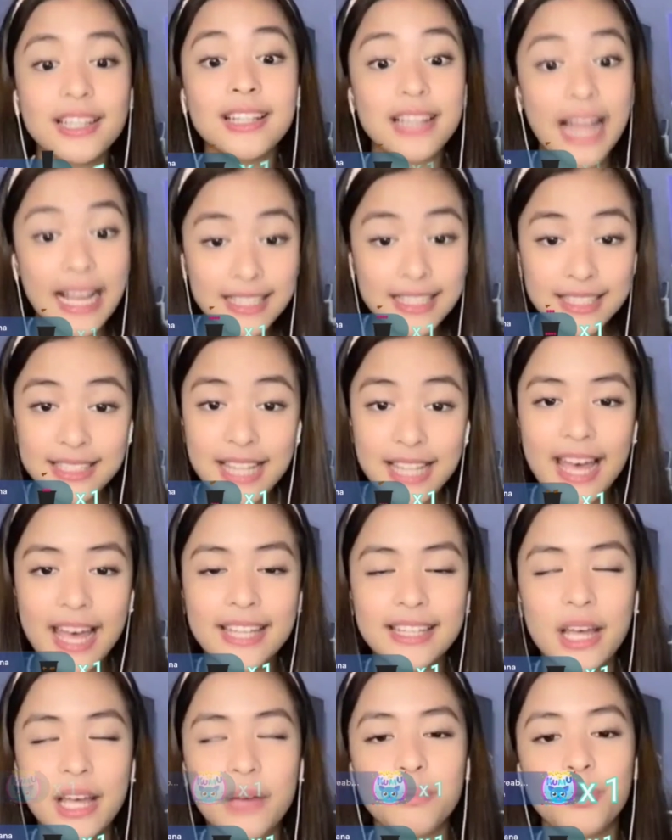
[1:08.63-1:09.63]
last
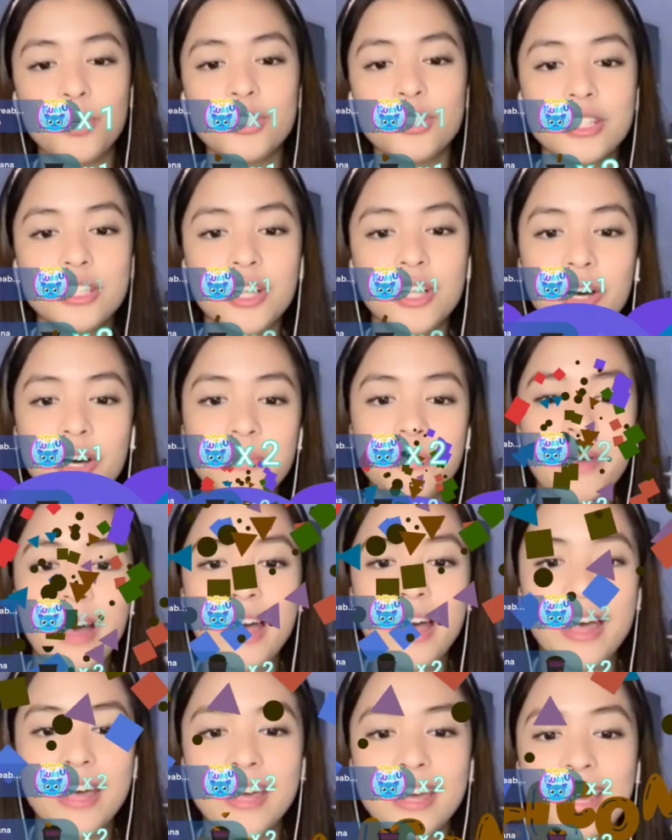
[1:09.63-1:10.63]
night I posted on
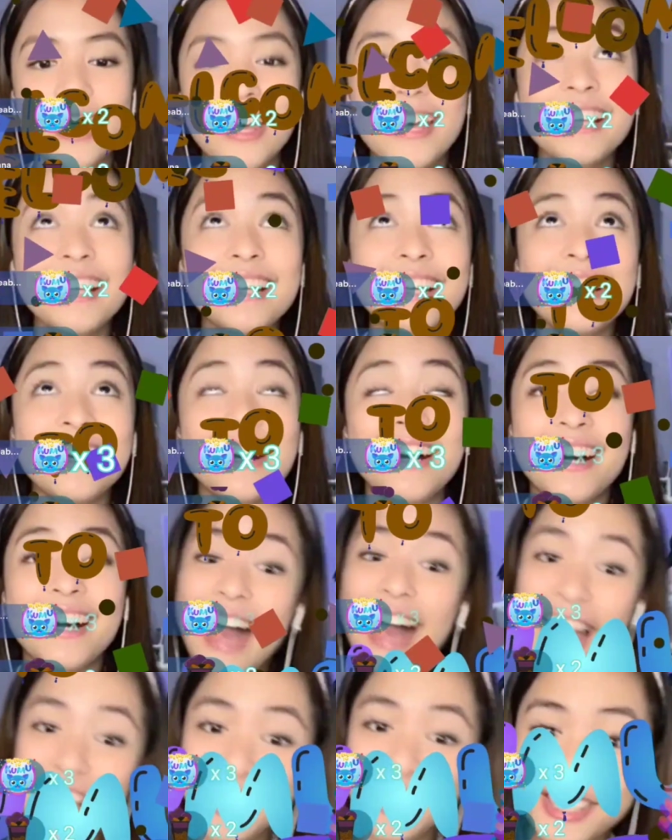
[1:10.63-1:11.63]
my
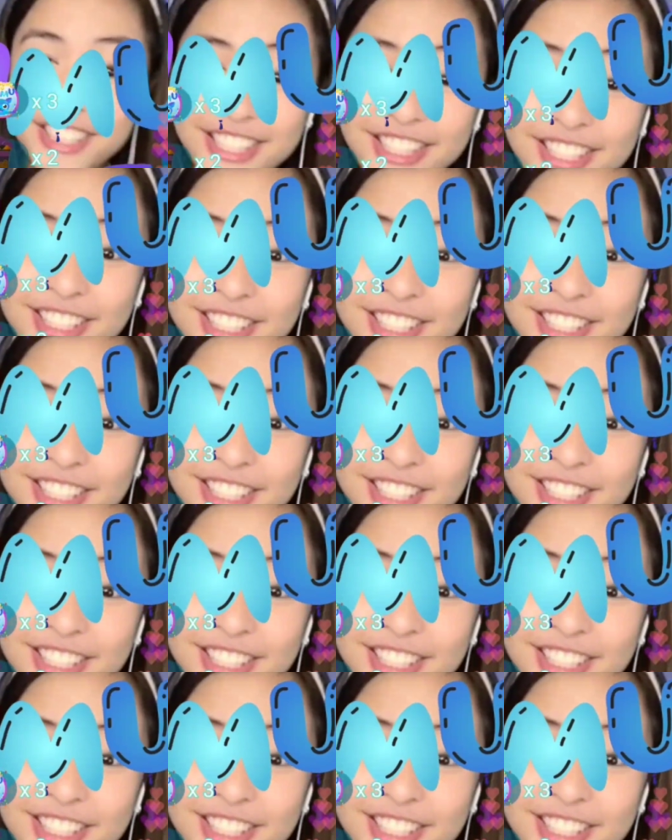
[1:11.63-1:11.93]
IG